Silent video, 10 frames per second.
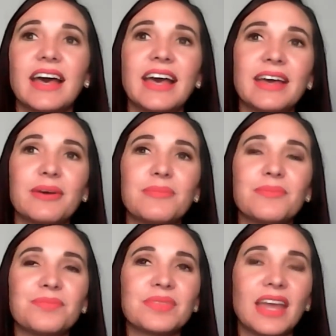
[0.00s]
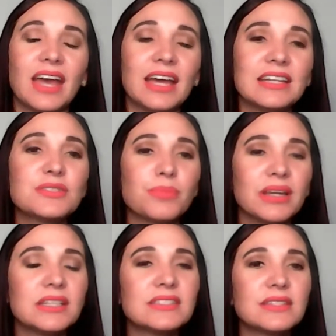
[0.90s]
and it's, but
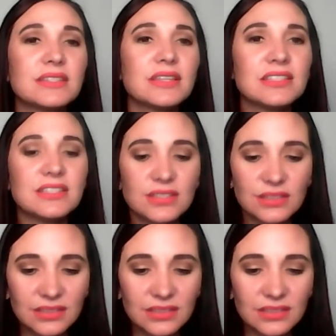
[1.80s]
it's